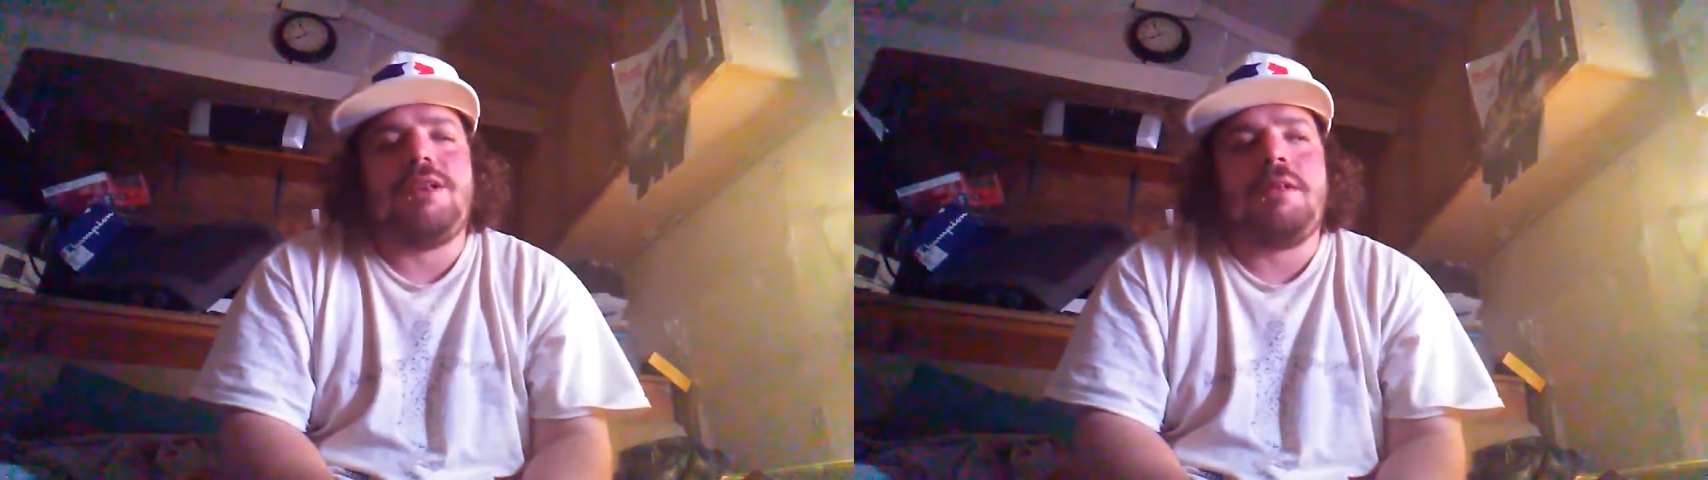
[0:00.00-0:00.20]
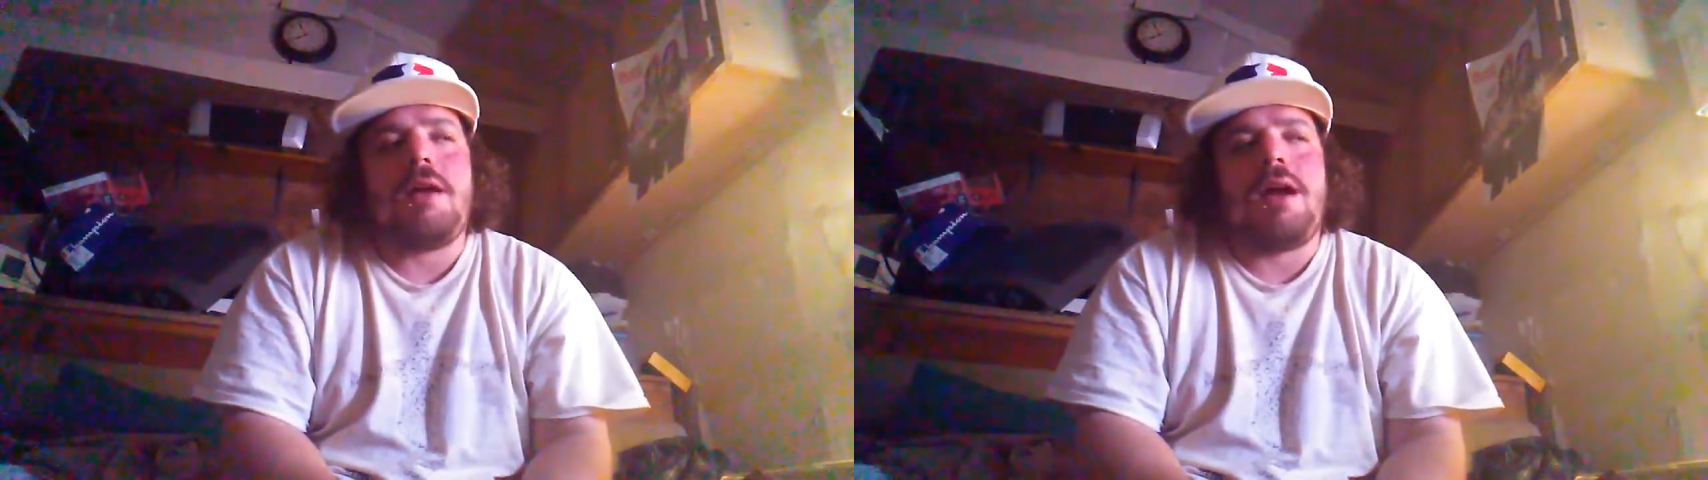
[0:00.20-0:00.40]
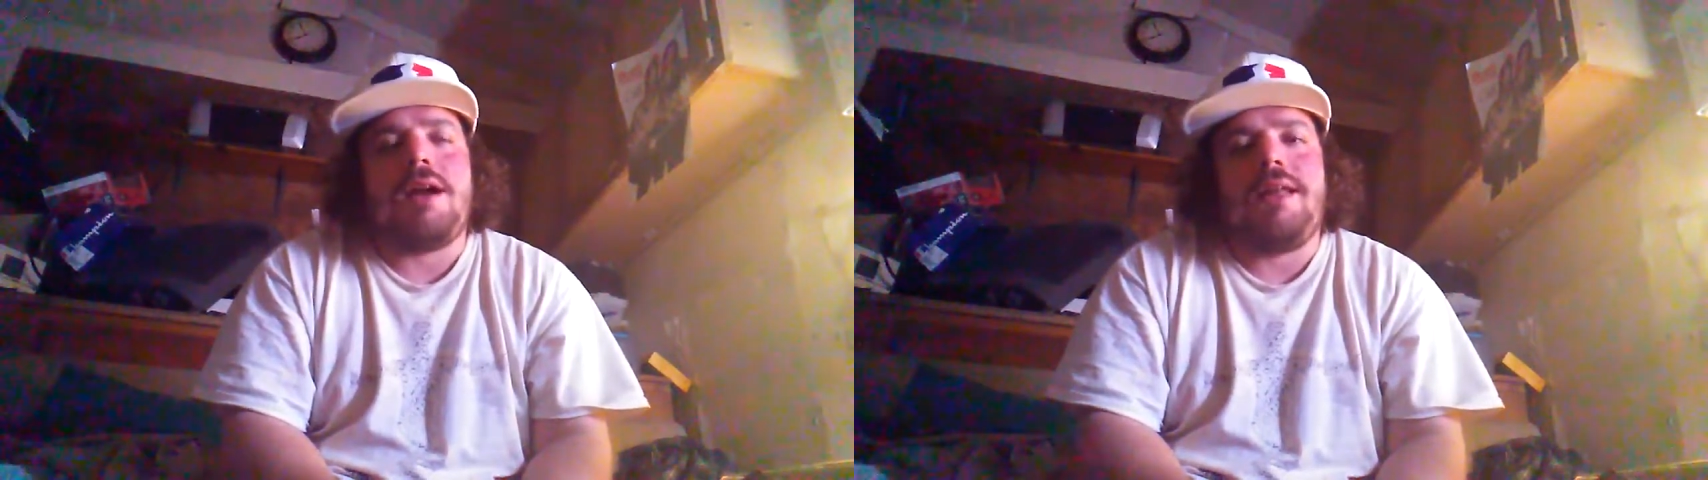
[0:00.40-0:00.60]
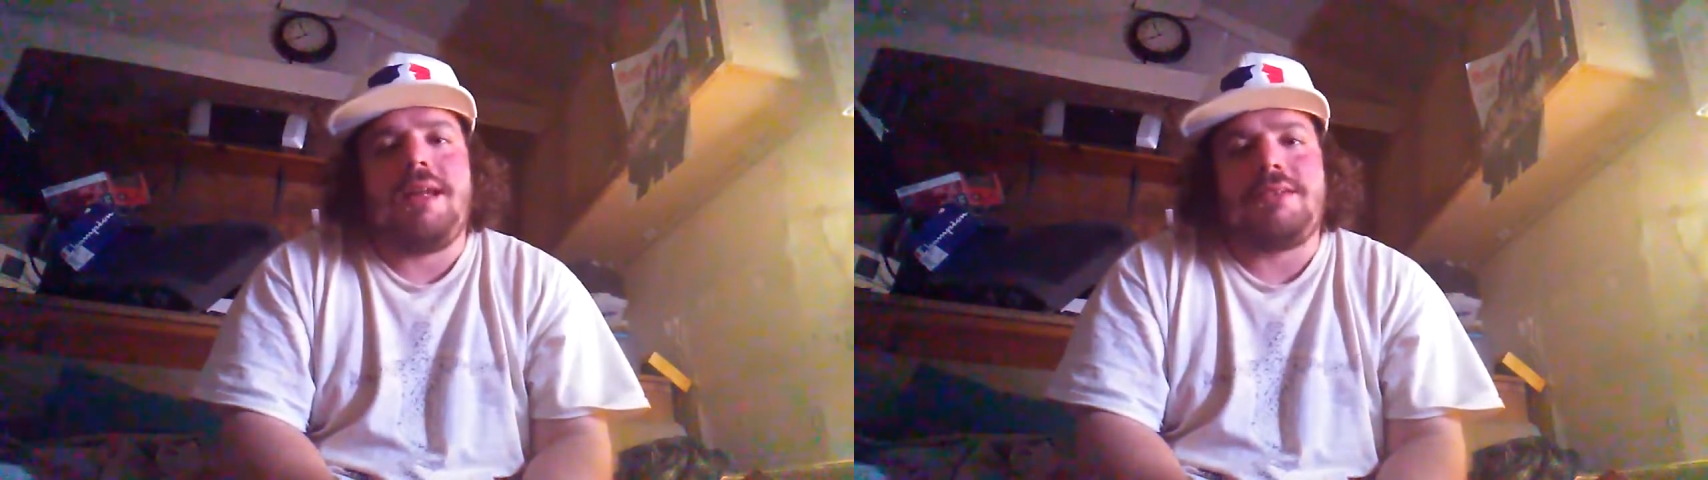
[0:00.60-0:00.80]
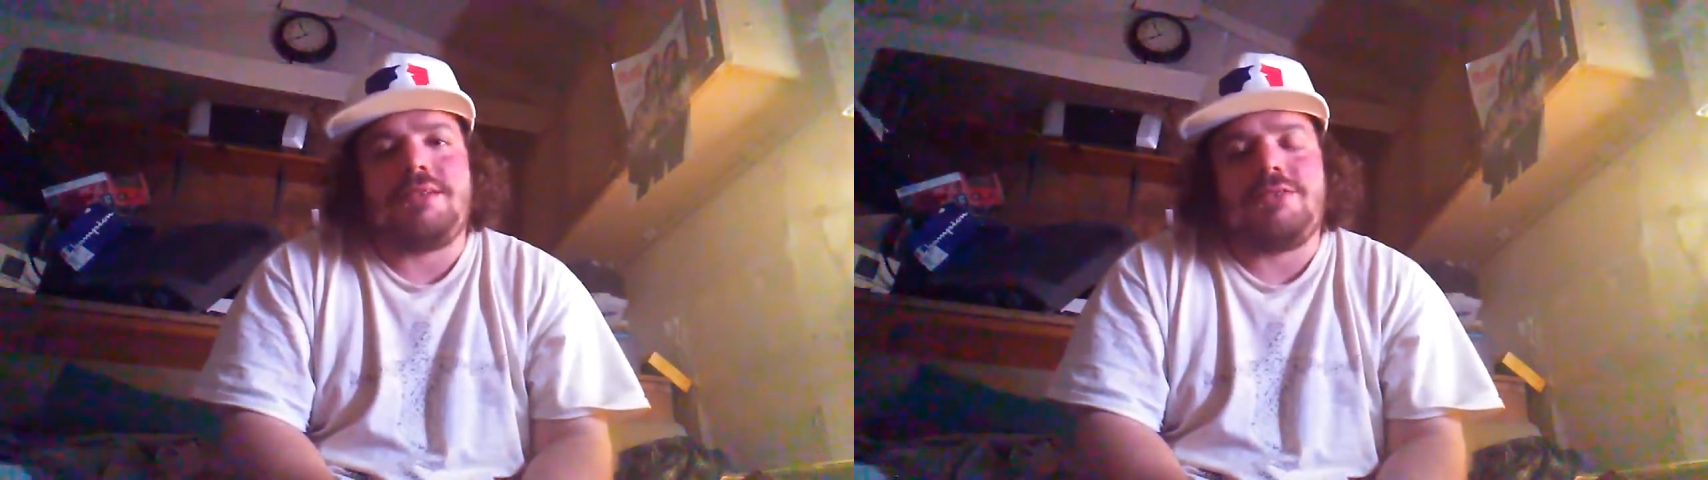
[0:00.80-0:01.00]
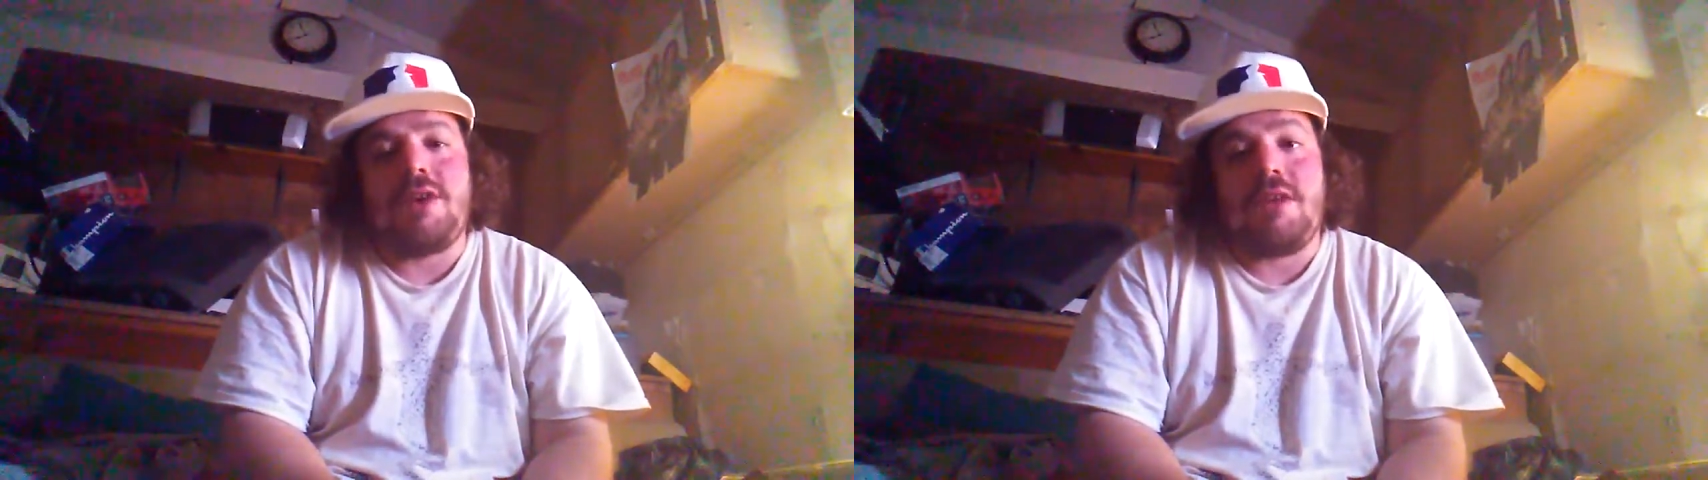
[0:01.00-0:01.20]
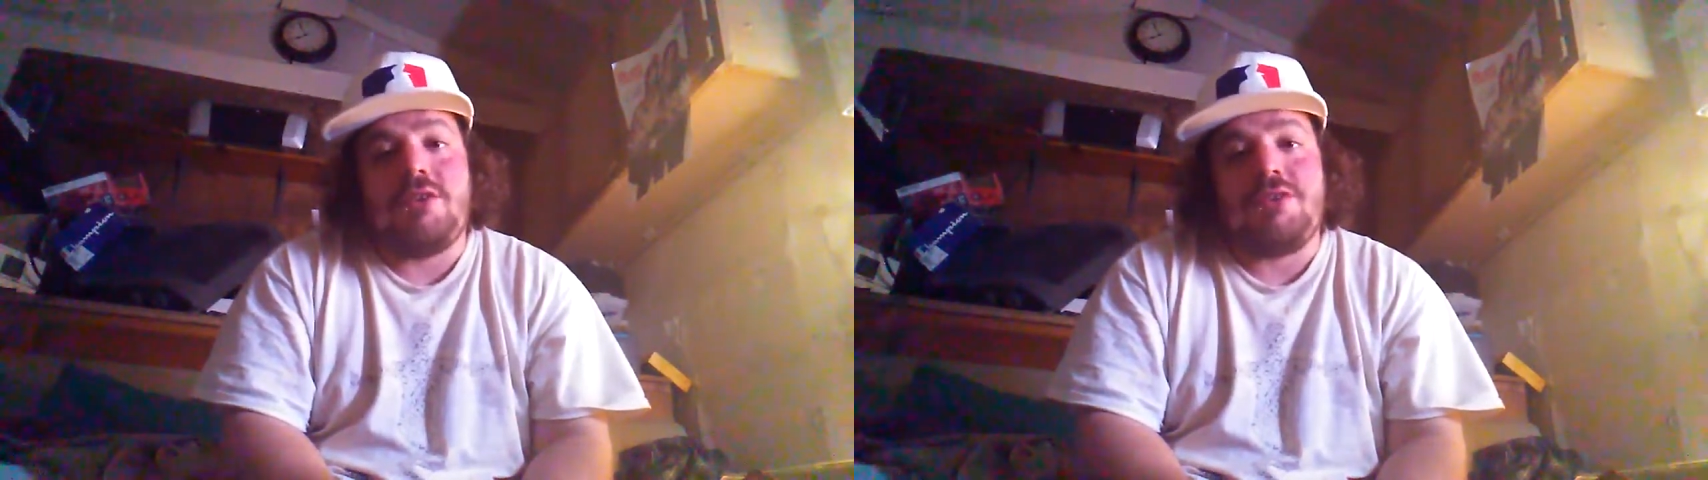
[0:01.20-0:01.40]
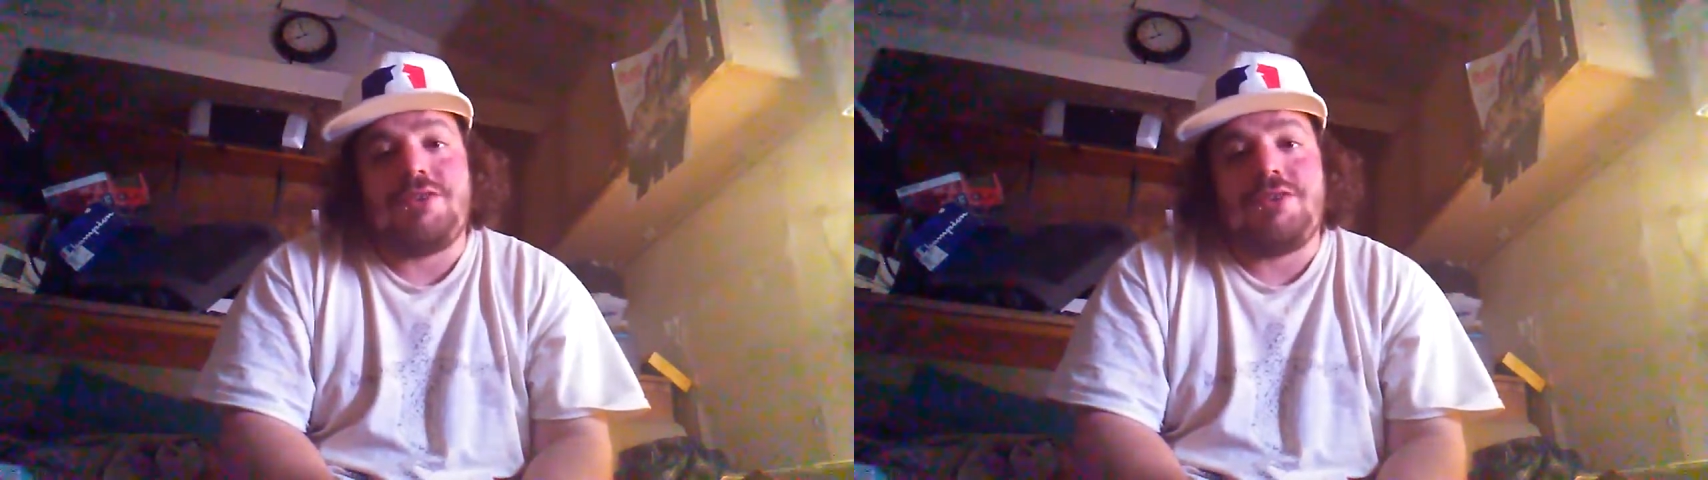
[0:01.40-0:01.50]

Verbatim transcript: then I'm not gonna like try to really